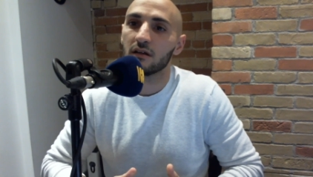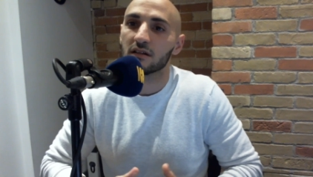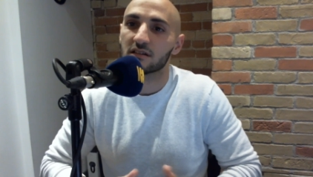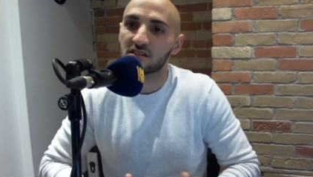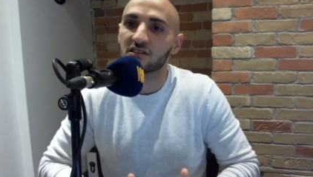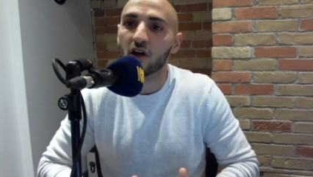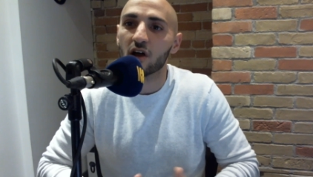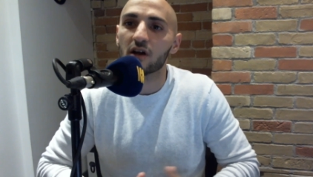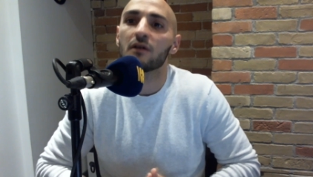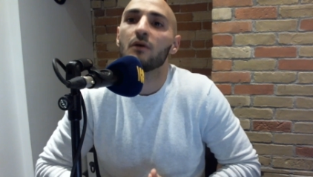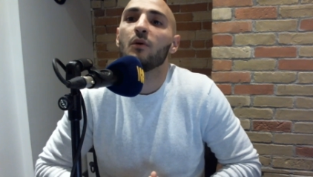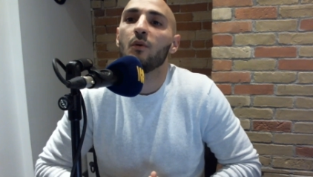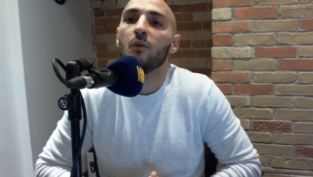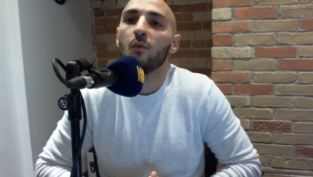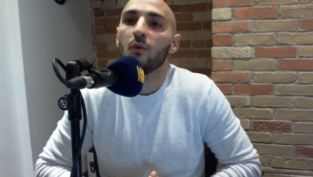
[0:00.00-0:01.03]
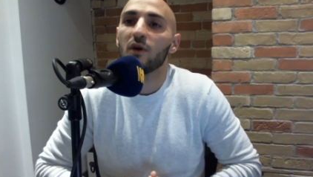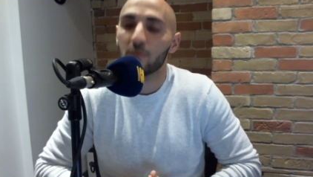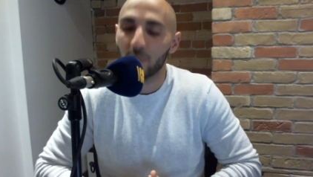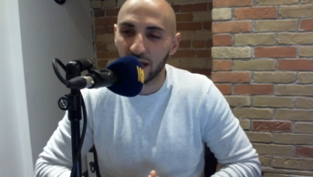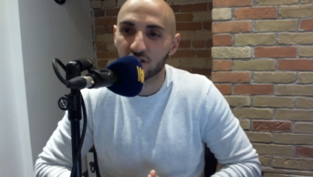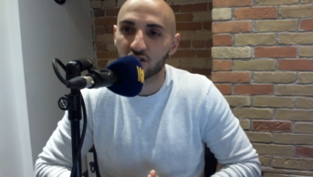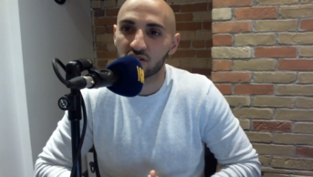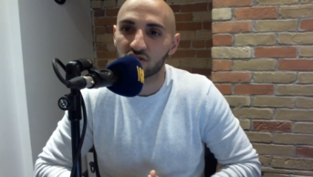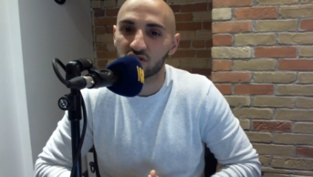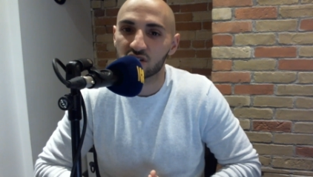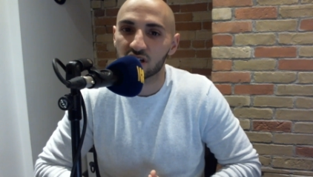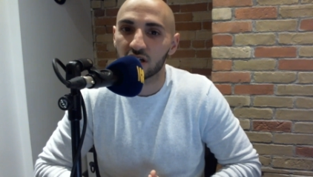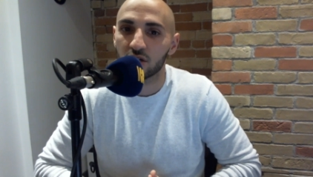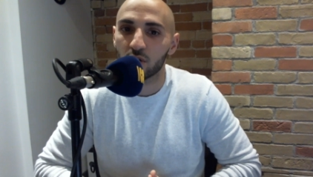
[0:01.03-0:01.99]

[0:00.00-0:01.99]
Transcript: Let's start with Manchester City.